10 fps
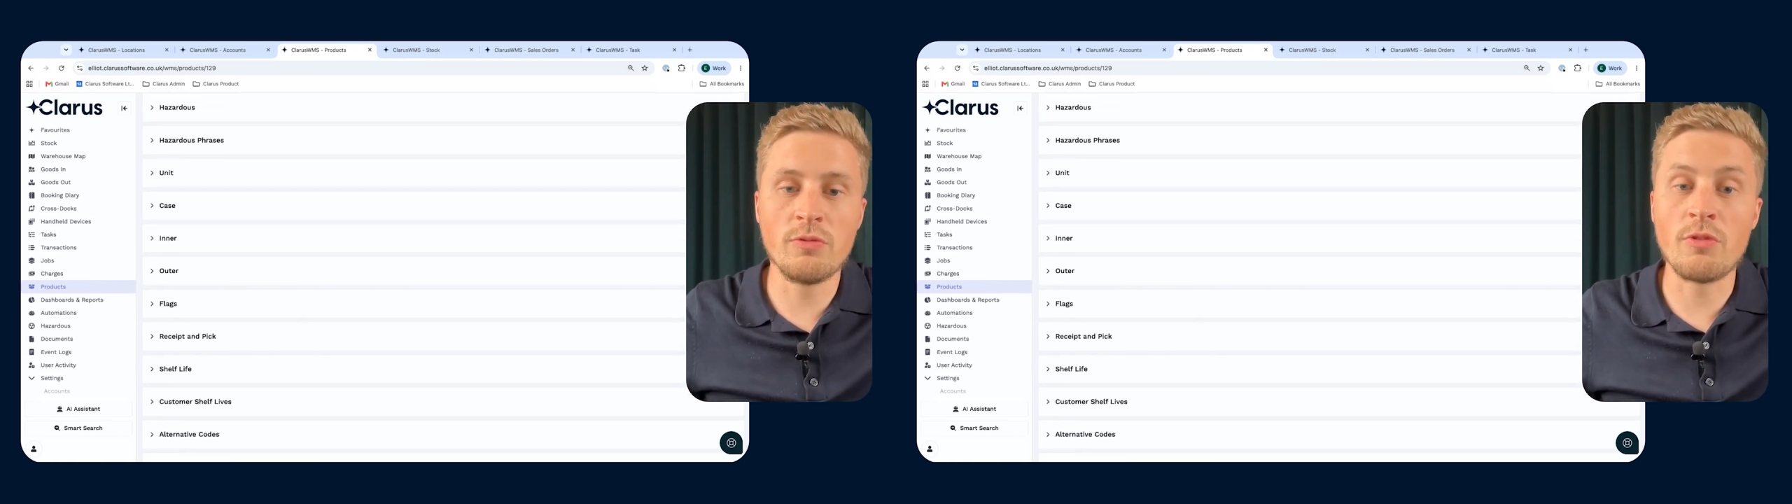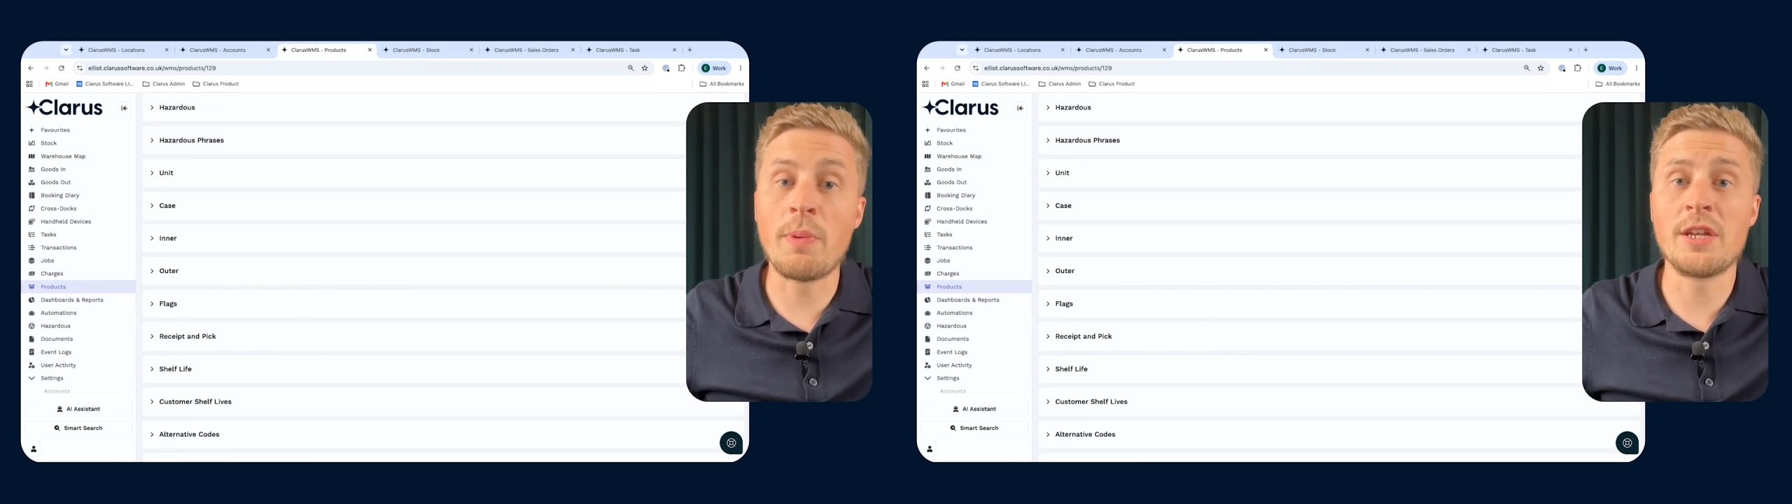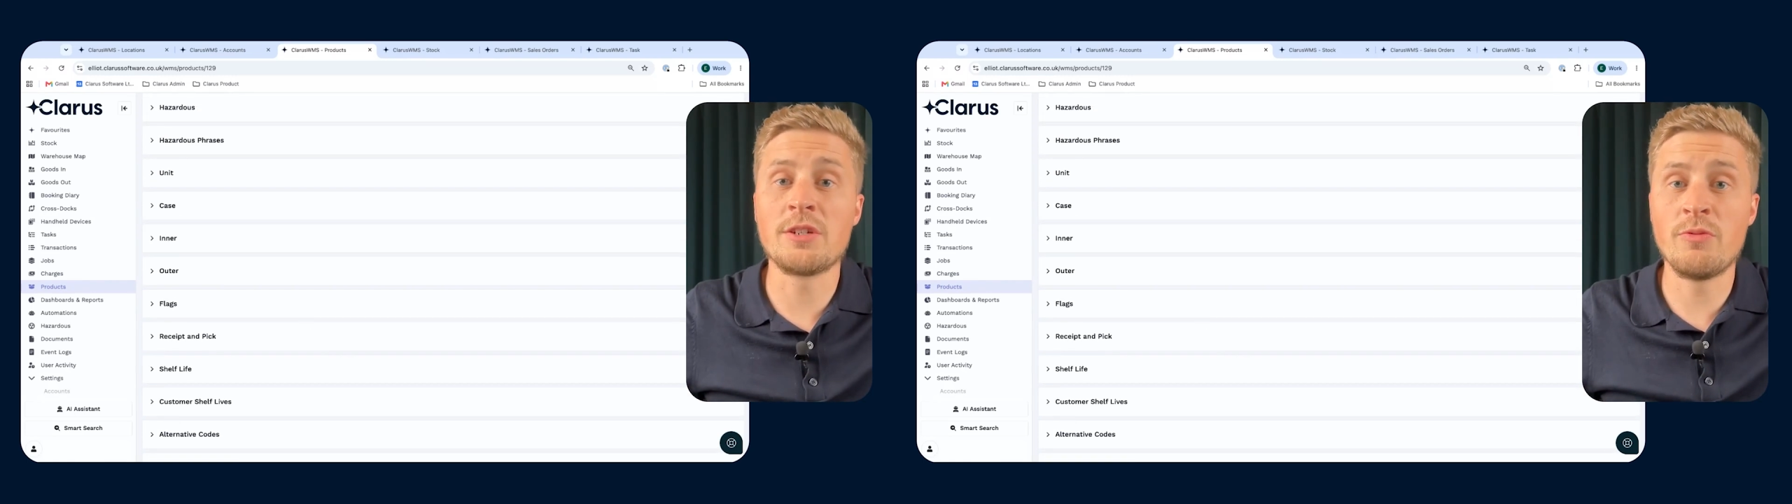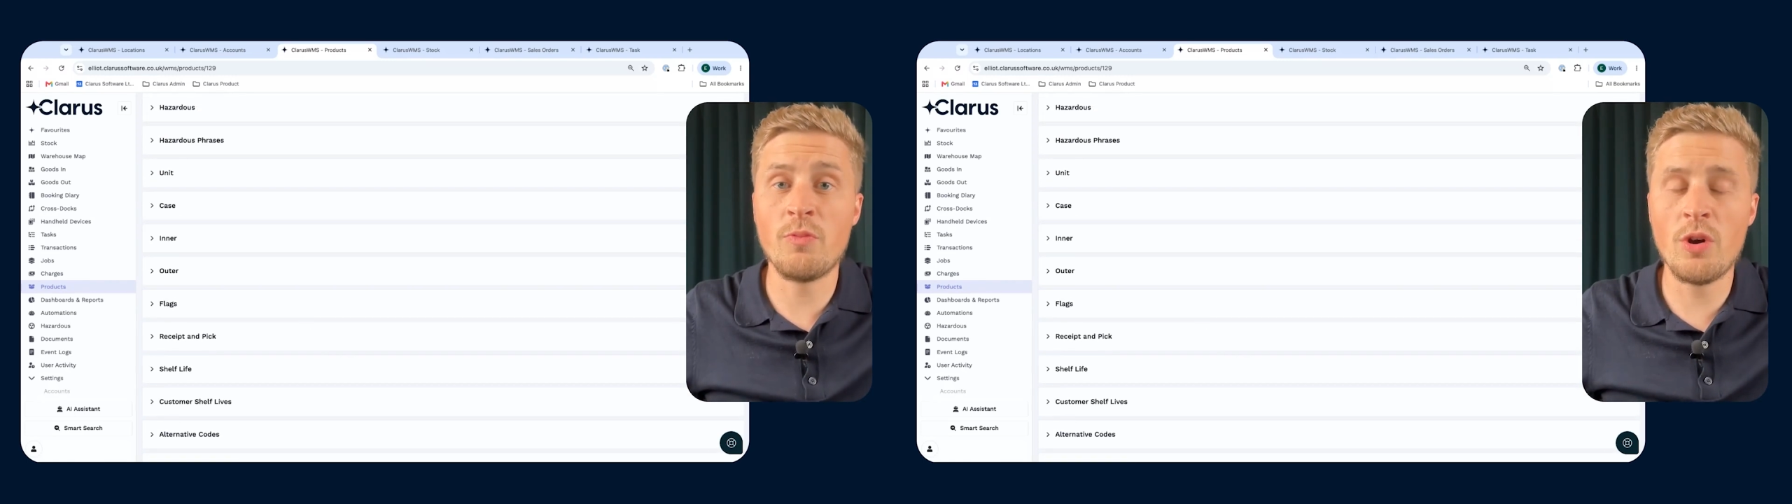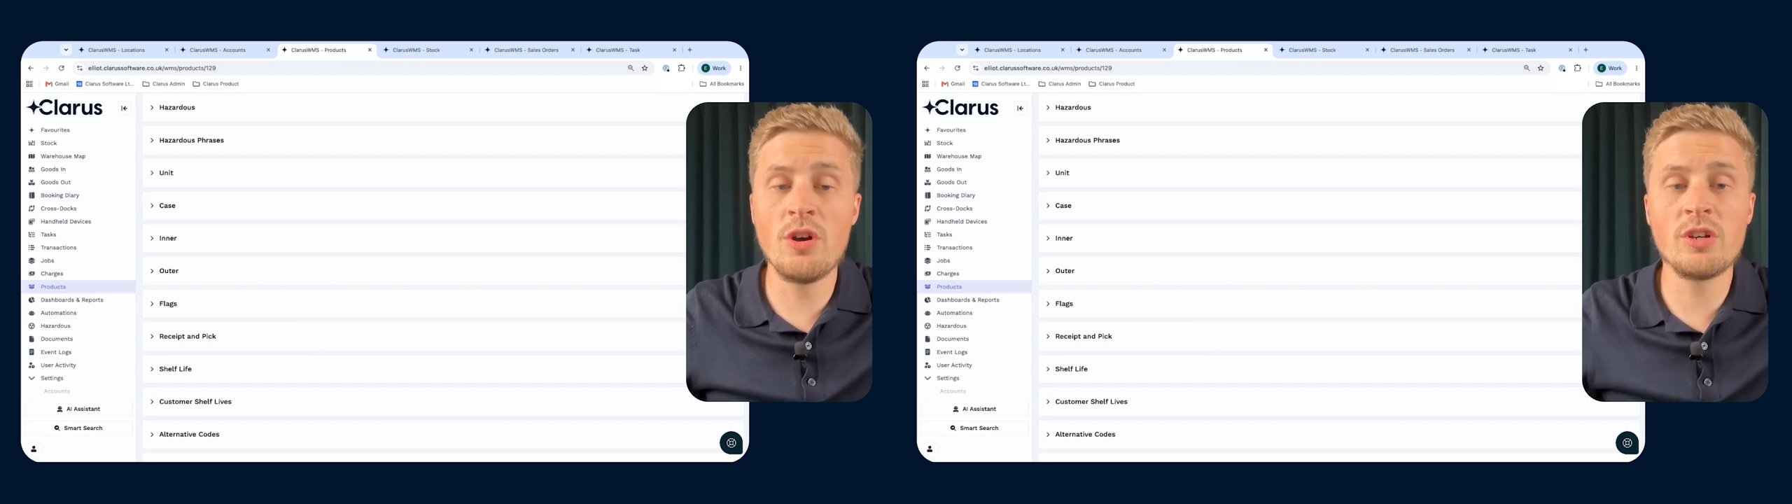replenishment
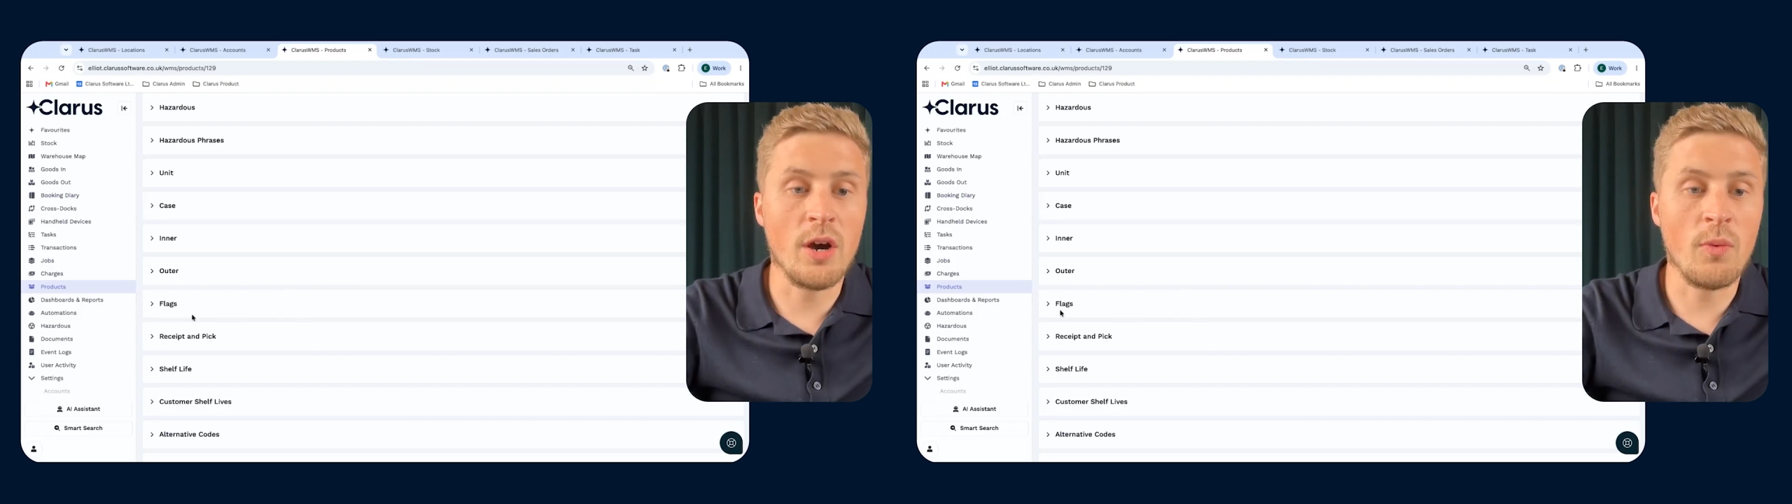works,